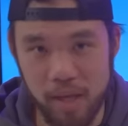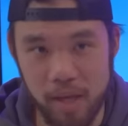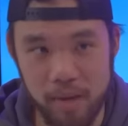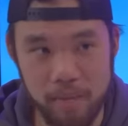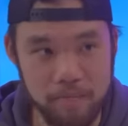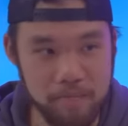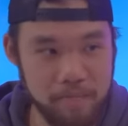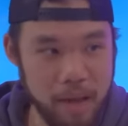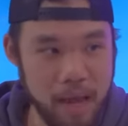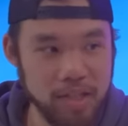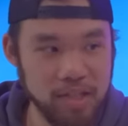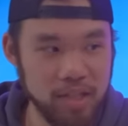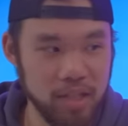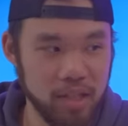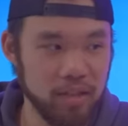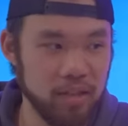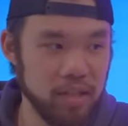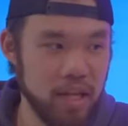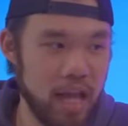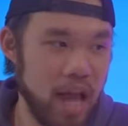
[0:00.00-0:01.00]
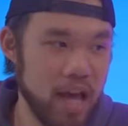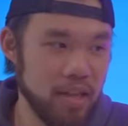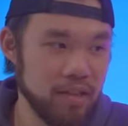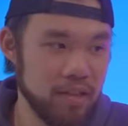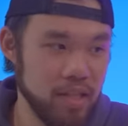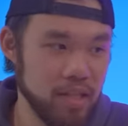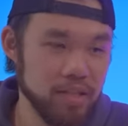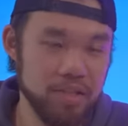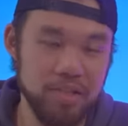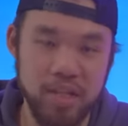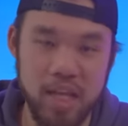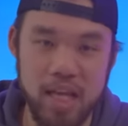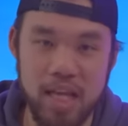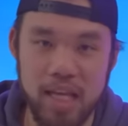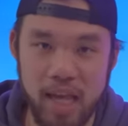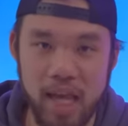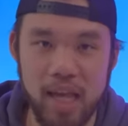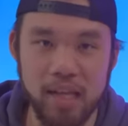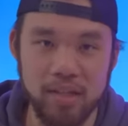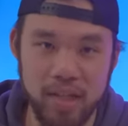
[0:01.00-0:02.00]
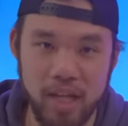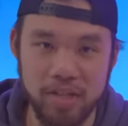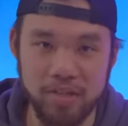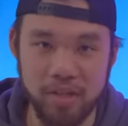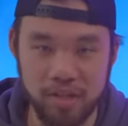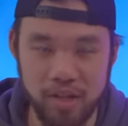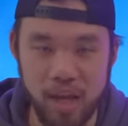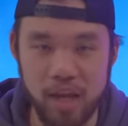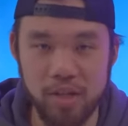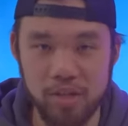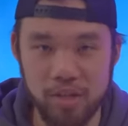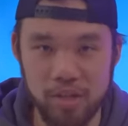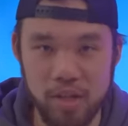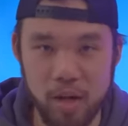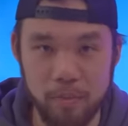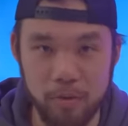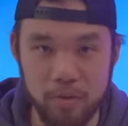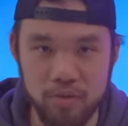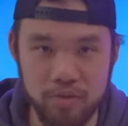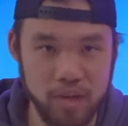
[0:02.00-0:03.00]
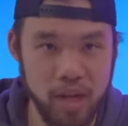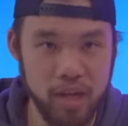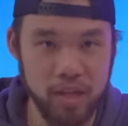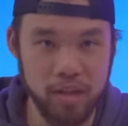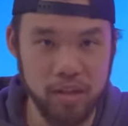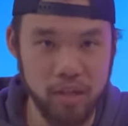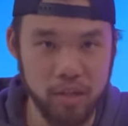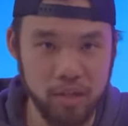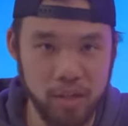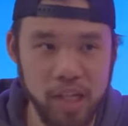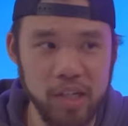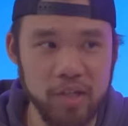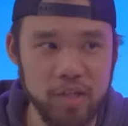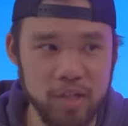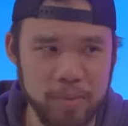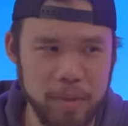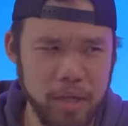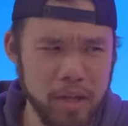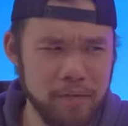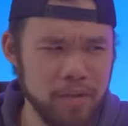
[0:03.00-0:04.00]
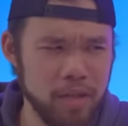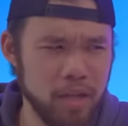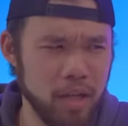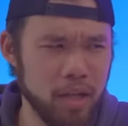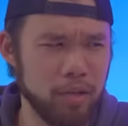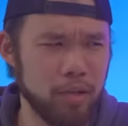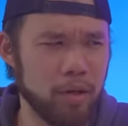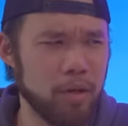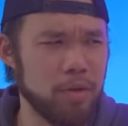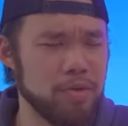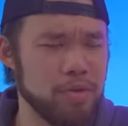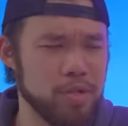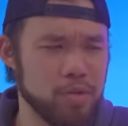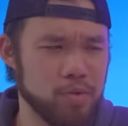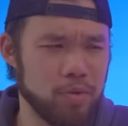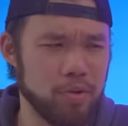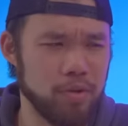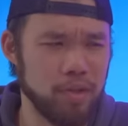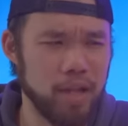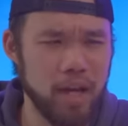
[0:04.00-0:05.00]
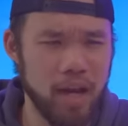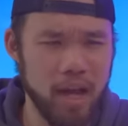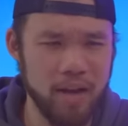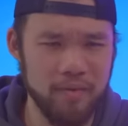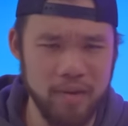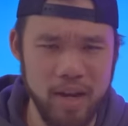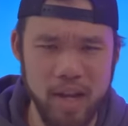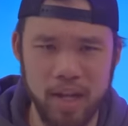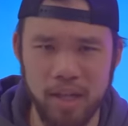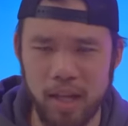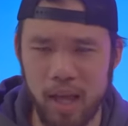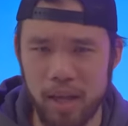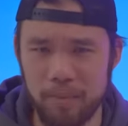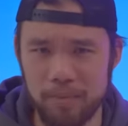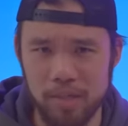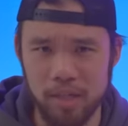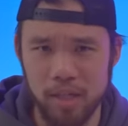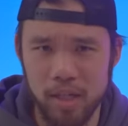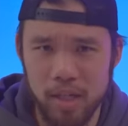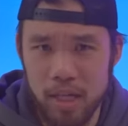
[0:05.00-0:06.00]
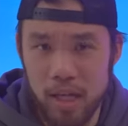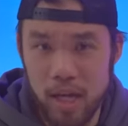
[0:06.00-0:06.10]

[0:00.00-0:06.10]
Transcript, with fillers: They basically had these TK designation numbers like the clones, but even the clones were allowed to have nicknames.